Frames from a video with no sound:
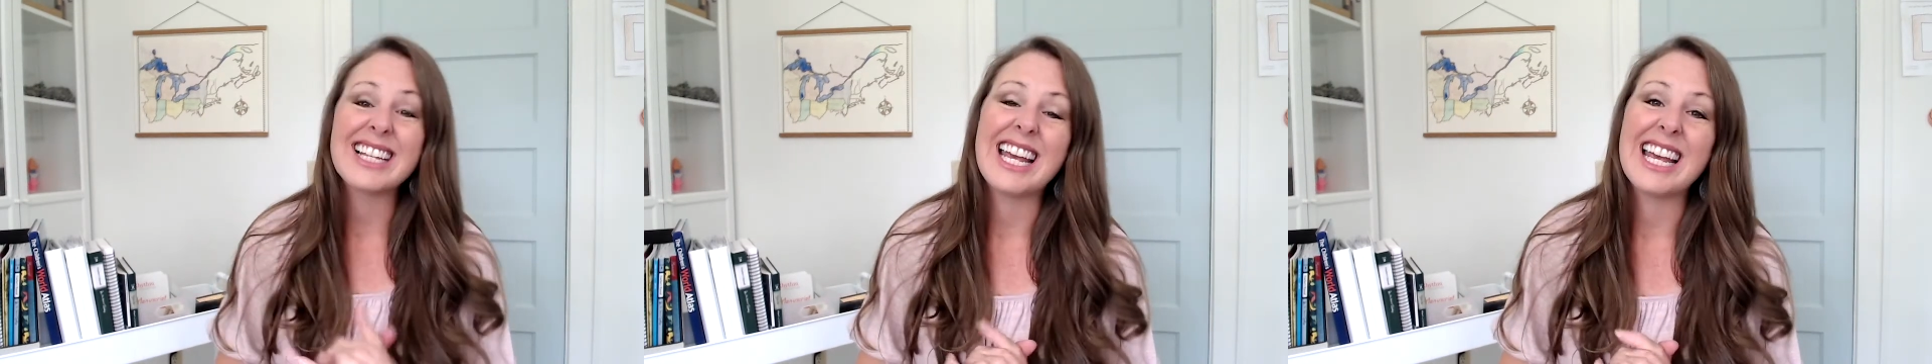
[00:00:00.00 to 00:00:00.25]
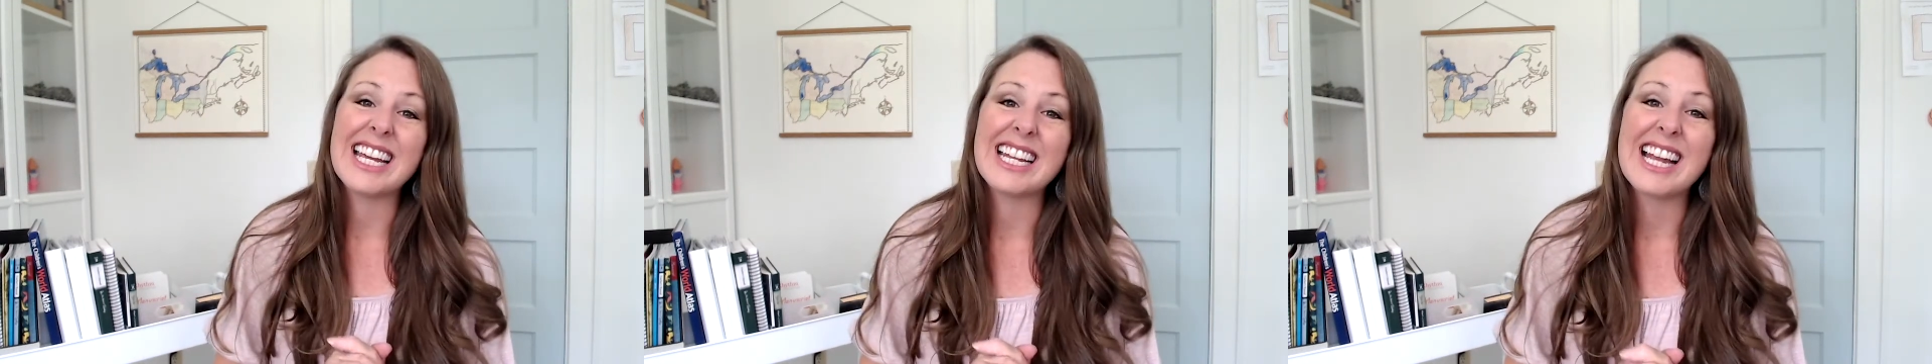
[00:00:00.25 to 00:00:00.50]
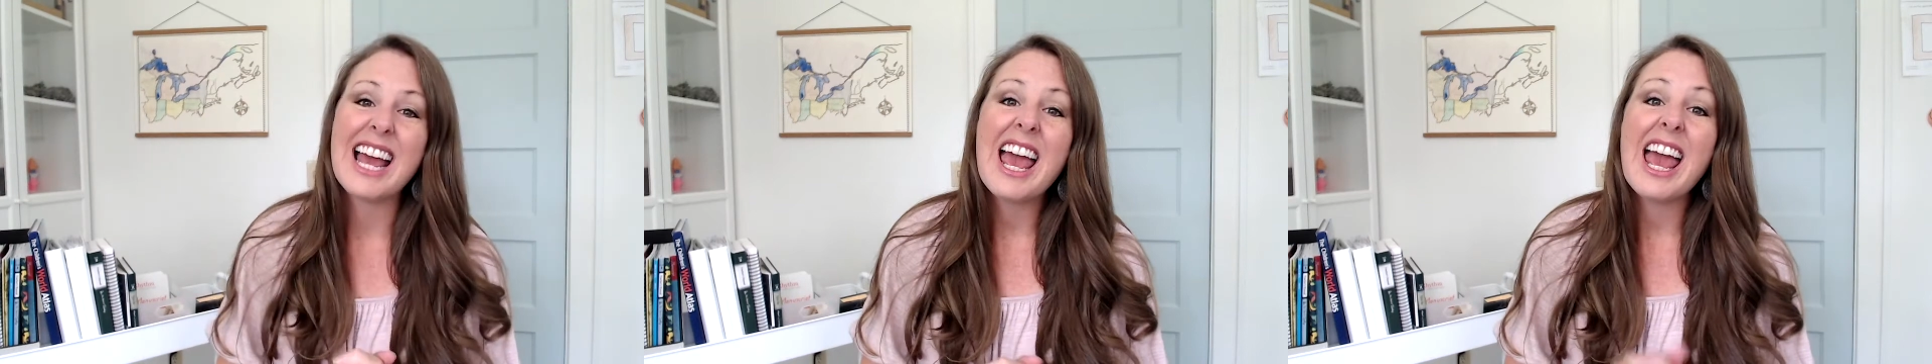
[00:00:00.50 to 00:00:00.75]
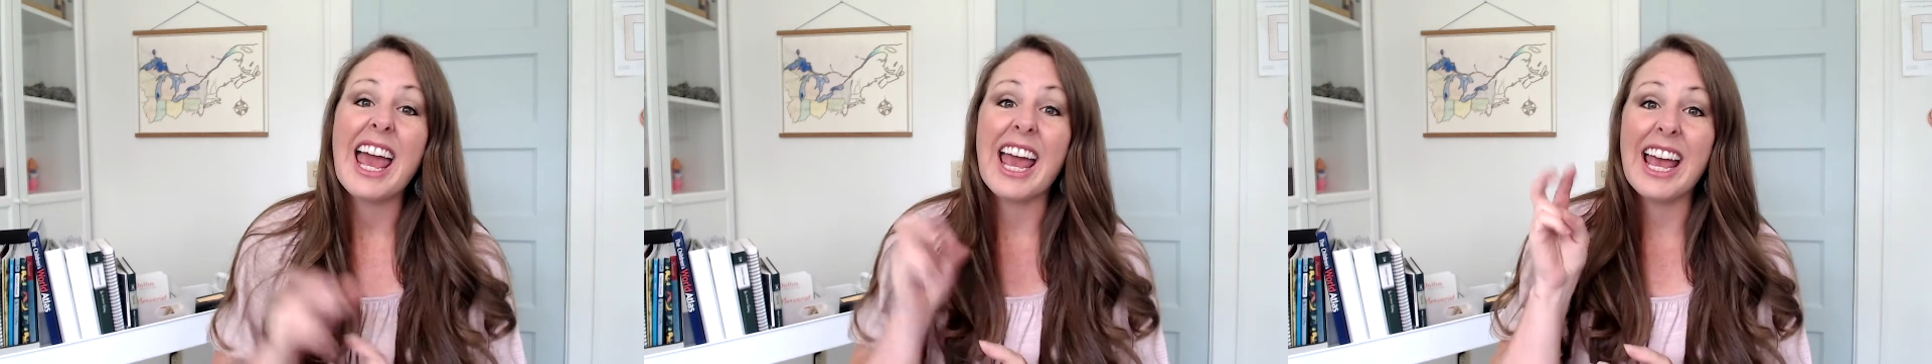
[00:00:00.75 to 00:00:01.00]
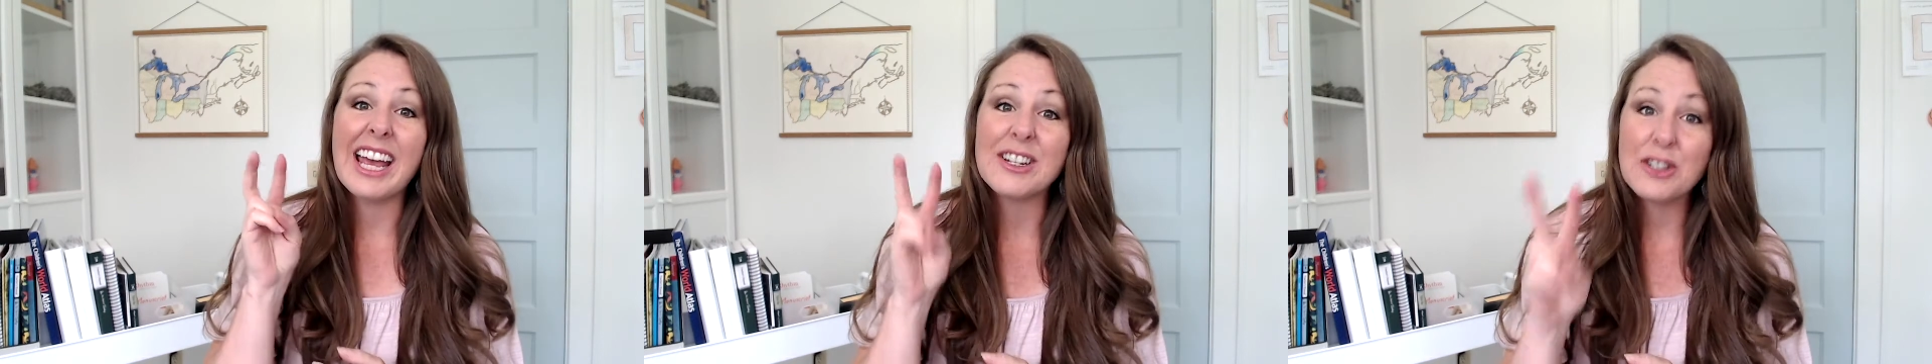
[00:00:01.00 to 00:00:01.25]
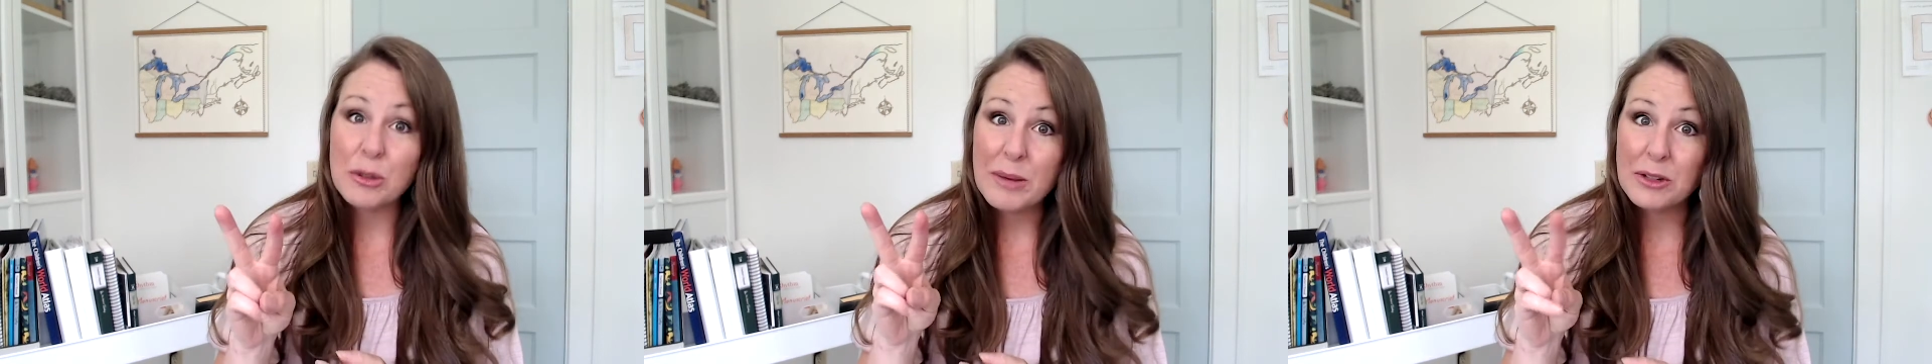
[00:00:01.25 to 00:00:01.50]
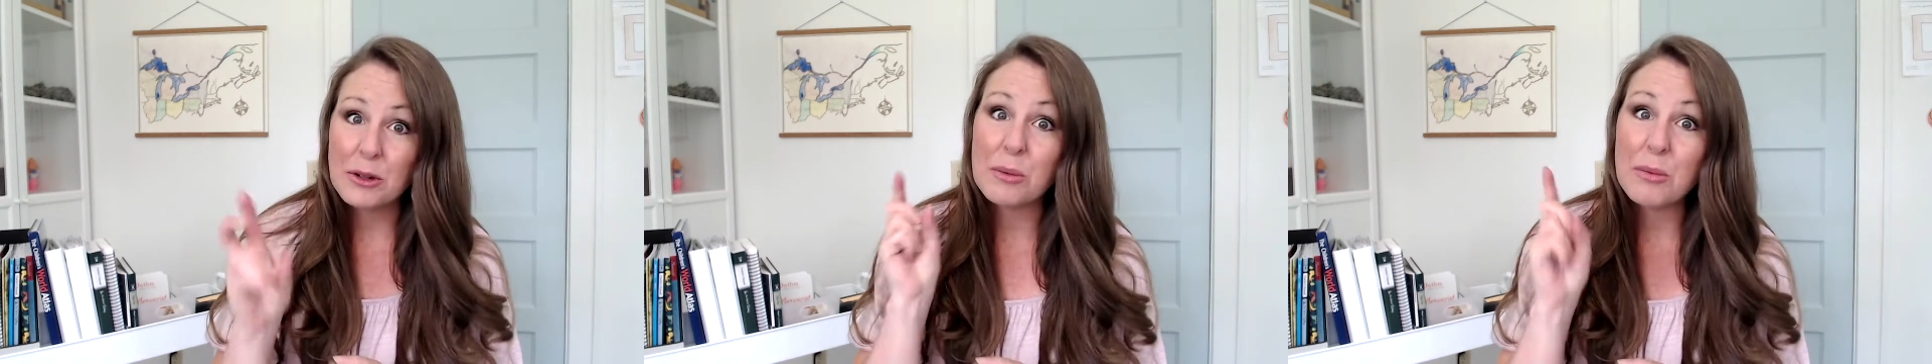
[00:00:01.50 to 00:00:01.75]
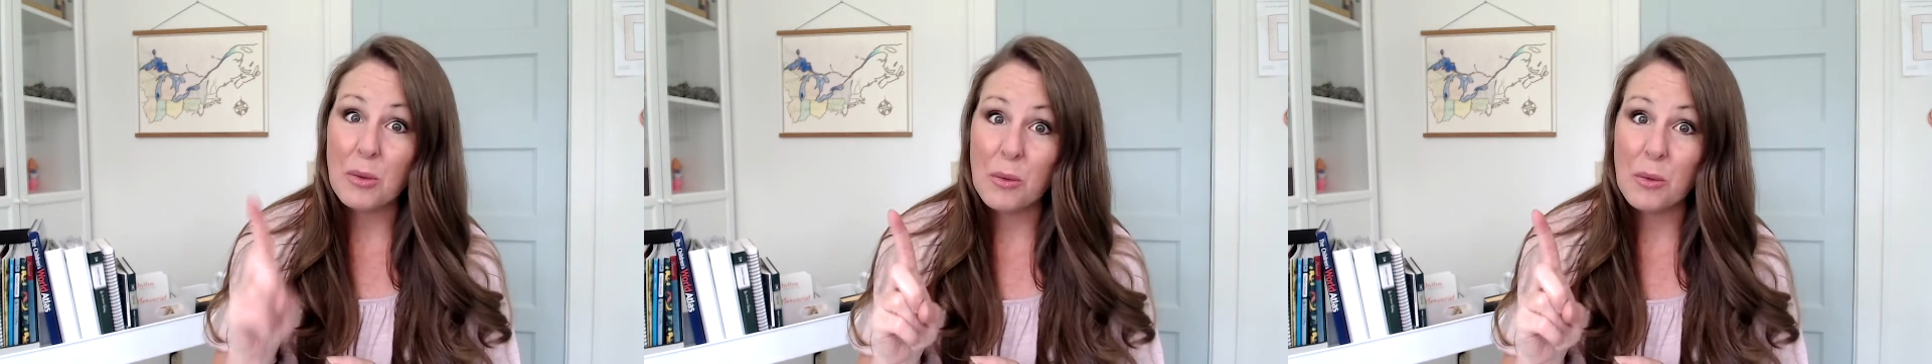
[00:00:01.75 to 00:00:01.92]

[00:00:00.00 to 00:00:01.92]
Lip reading: in a 2-bedroom,